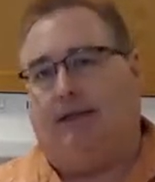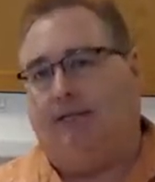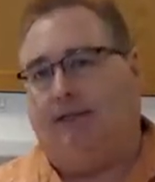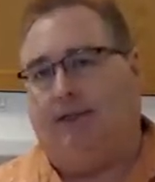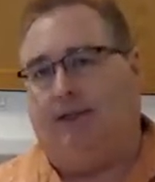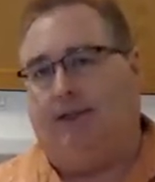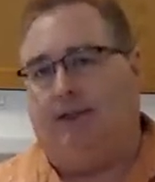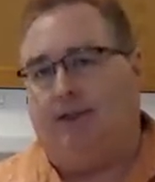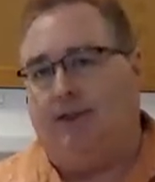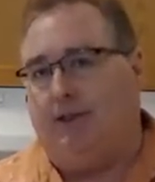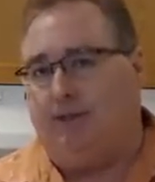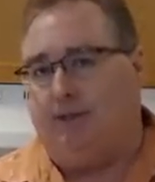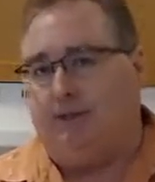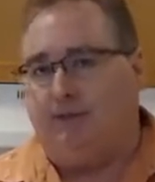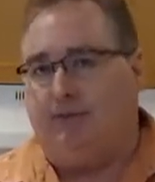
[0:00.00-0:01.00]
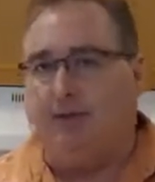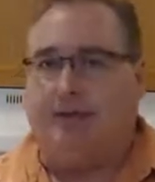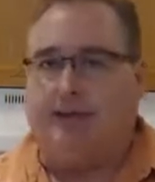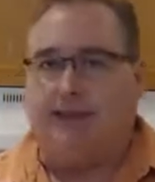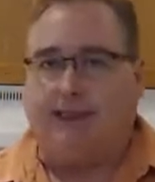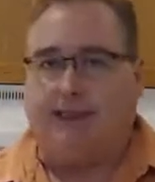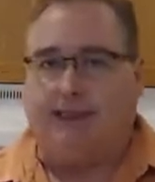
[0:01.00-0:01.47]
you can use
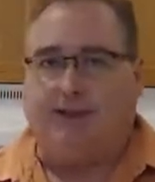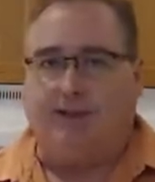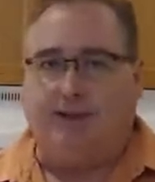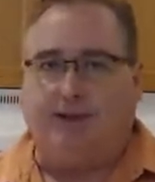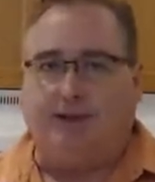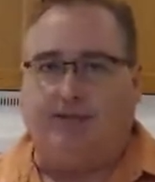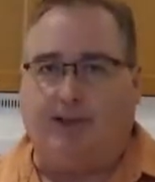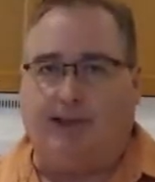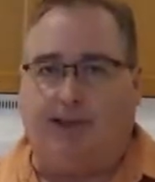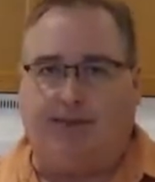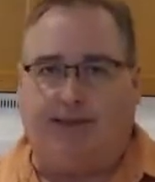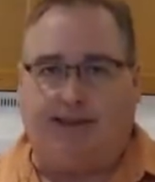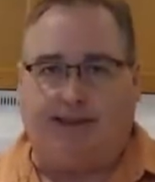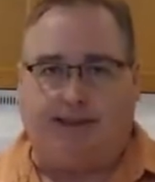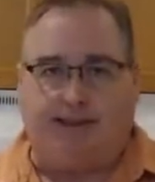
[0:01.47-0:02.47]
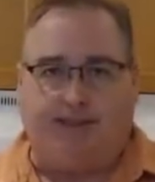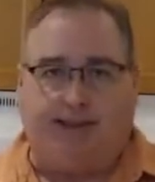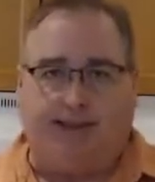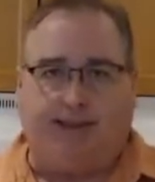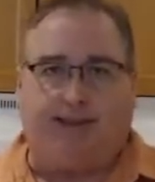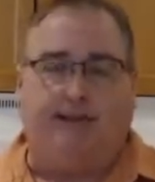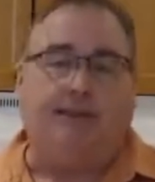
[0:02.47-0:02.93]
most any communion bread
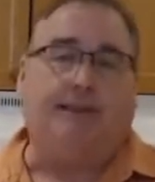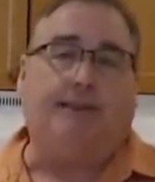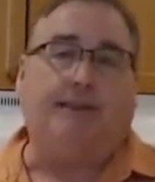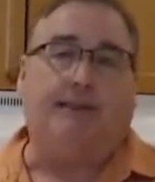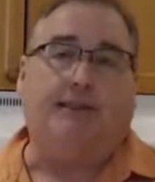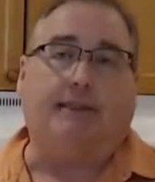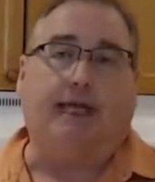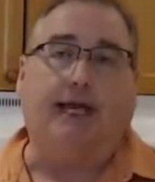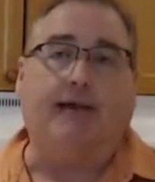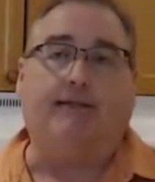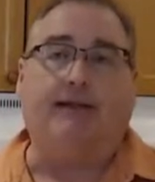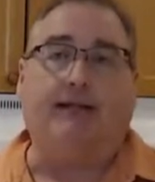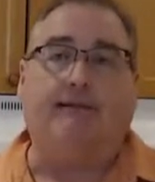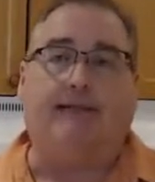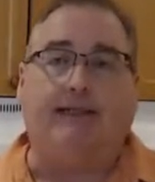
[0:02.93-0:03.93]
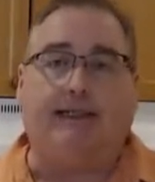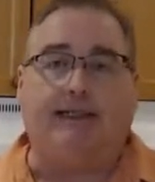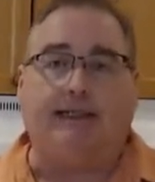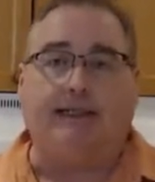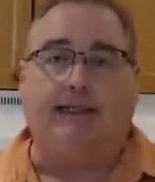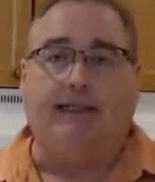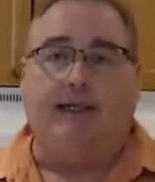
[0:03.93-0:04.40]
recipe as long as it doesn't have leaven in
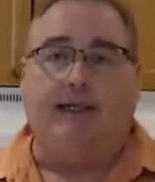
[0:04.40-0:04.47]
it.